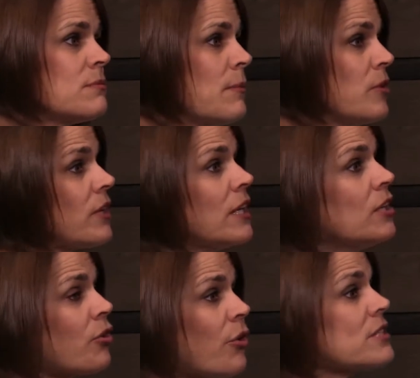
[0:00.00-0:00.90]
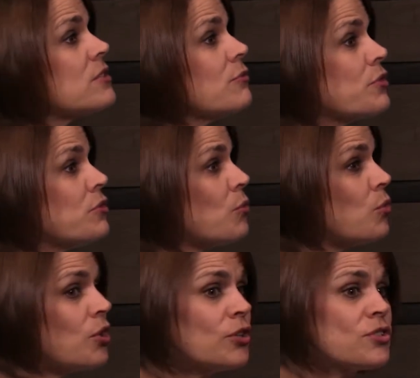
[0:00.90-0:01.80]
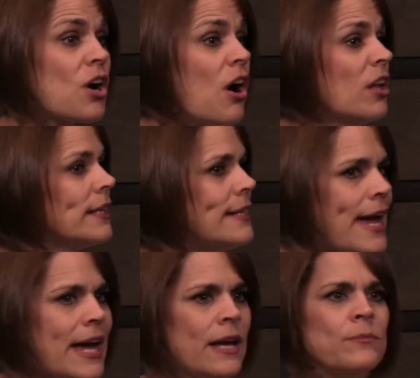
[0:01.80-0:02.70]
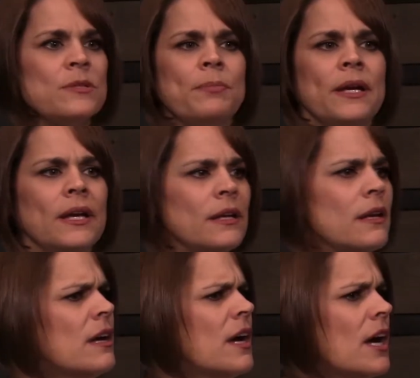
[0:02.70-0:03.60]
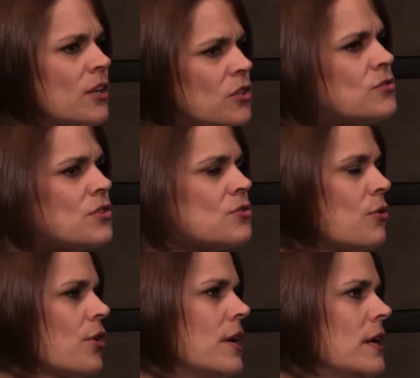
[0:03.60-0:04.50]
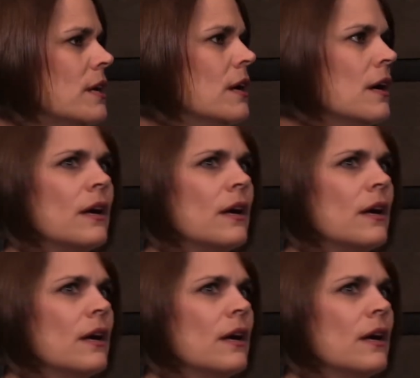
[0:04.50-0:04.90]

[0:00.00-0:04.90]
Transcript: Maybe you're getting aggressive with your words, calling names, being accusatory.